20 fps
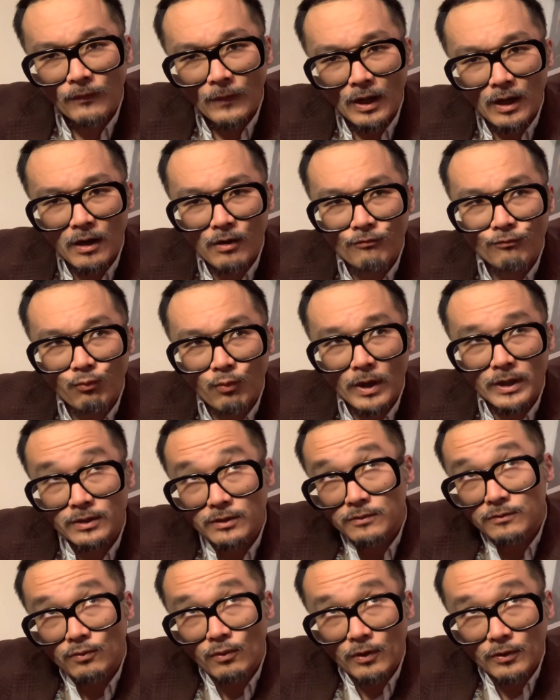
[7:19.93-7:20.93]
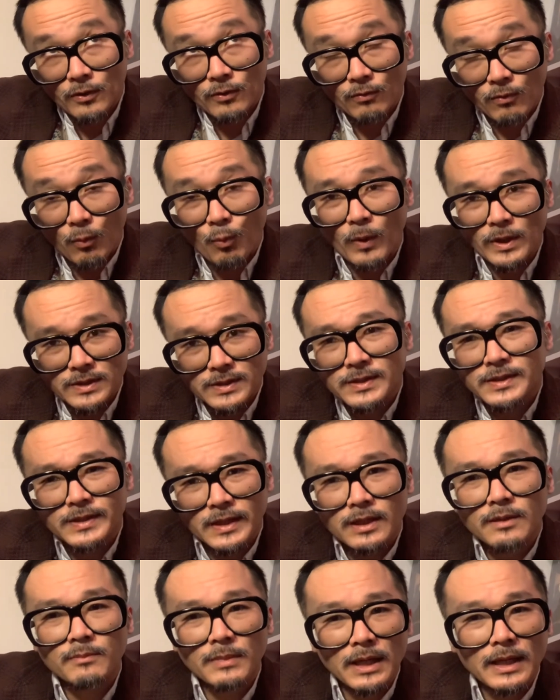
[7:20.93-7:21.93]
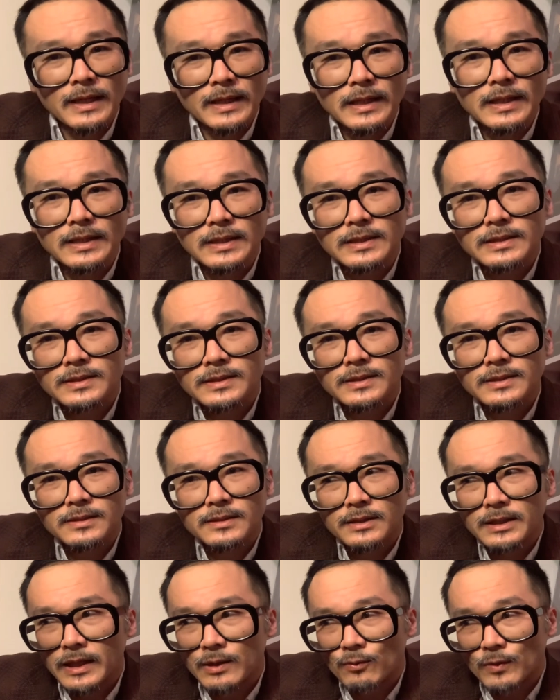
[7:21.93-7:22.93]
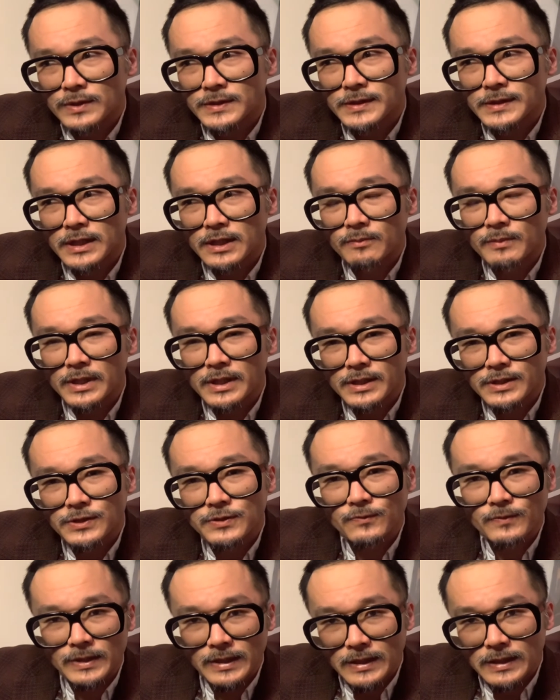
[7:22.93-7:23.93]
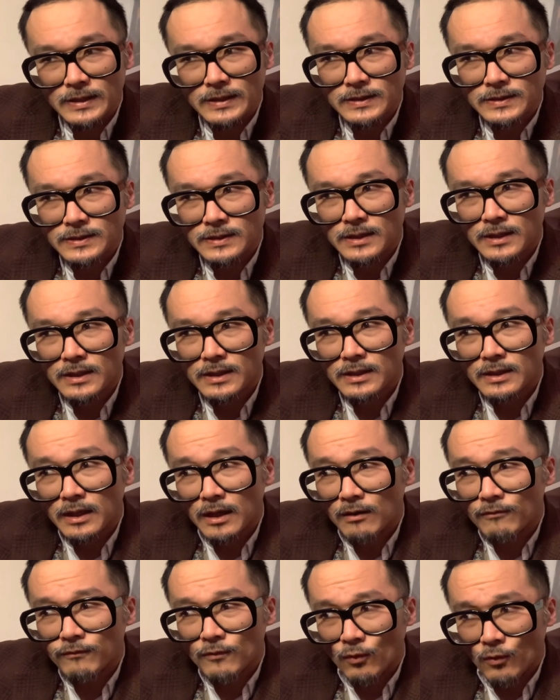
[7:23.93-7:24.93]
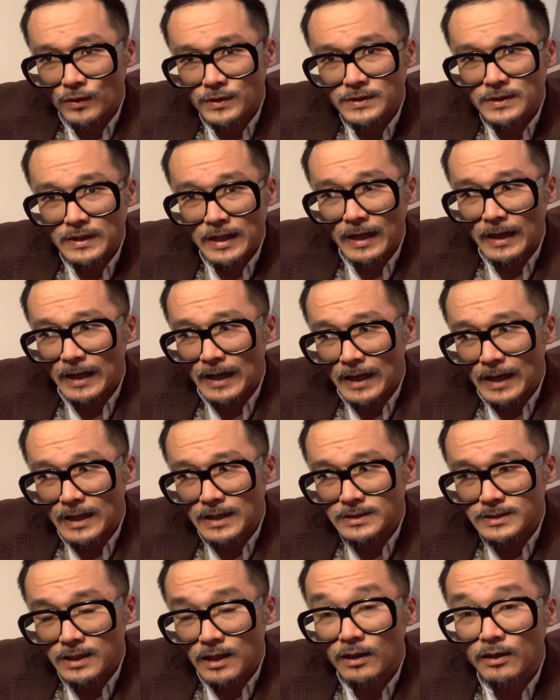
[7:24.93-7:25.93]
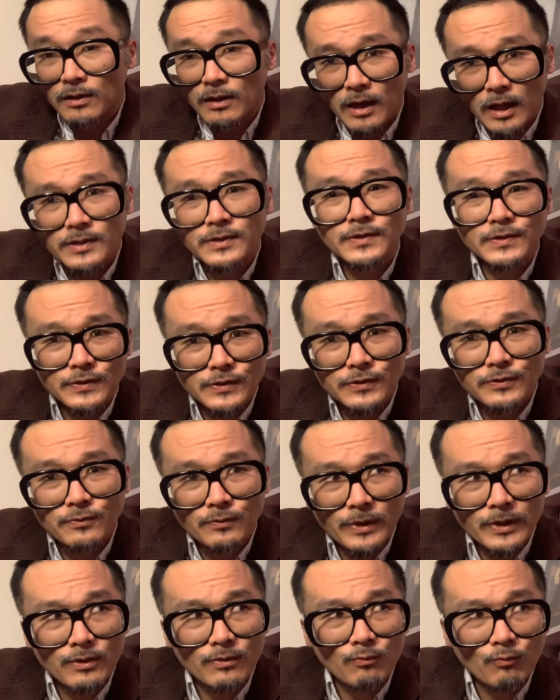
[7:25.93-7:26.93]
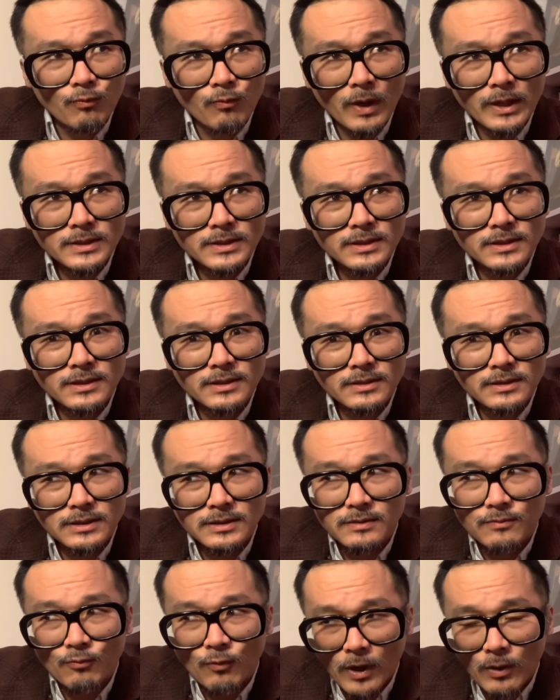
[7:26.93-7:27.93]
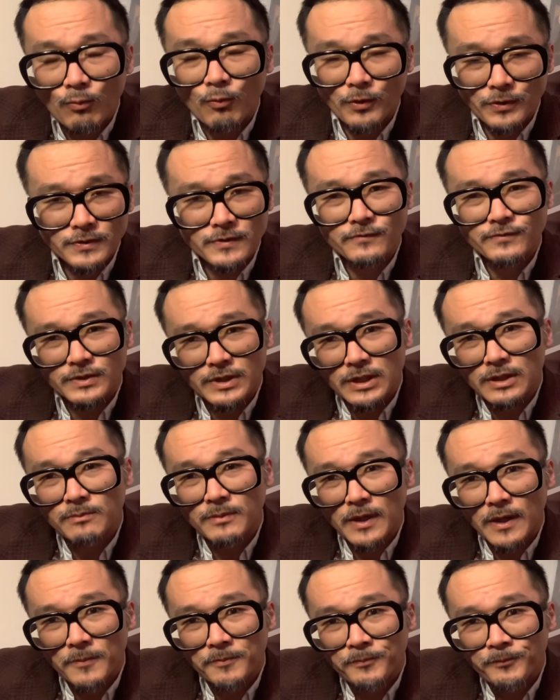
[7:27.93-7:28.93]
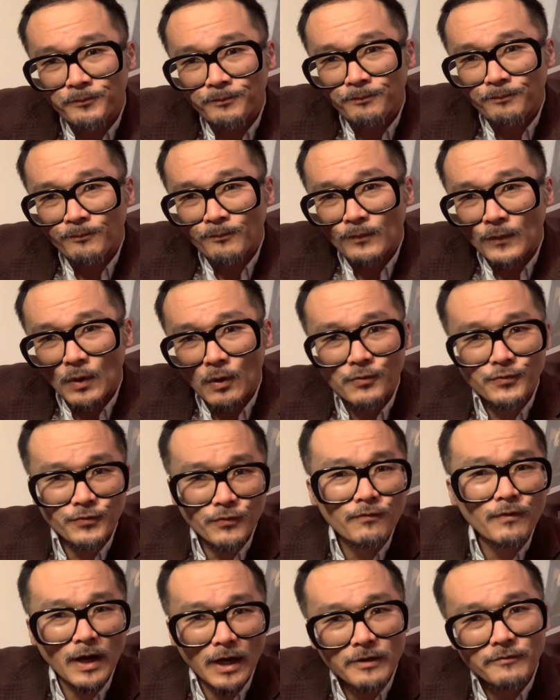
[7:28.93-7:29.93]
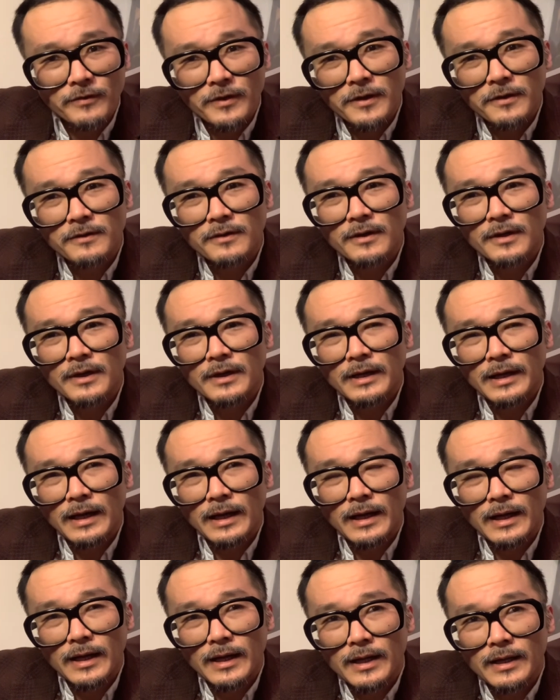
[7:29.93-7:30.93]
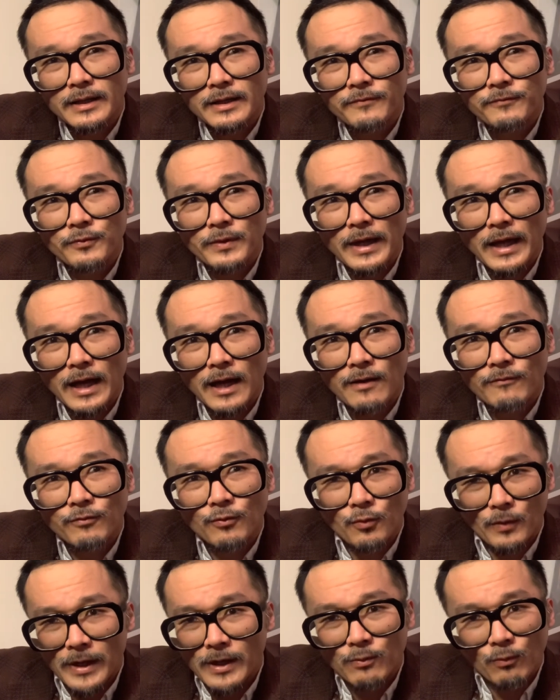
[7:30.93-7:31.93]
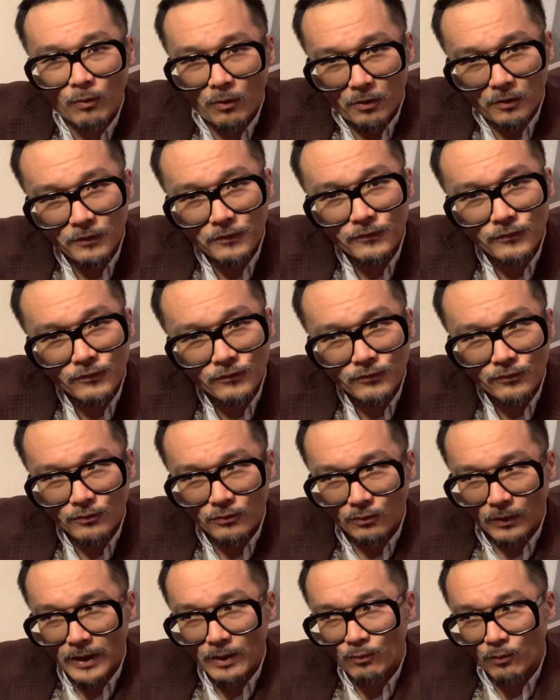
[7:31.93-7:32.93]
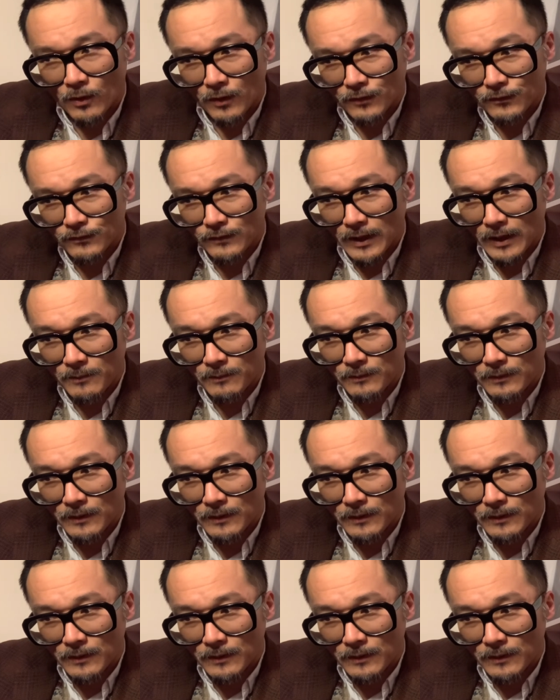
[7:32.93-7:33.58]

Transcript: of what, quote unquote, what cinema is and what cinema history is, of course, that has a lot to do with what works of cinema are surviving. And if we have great works that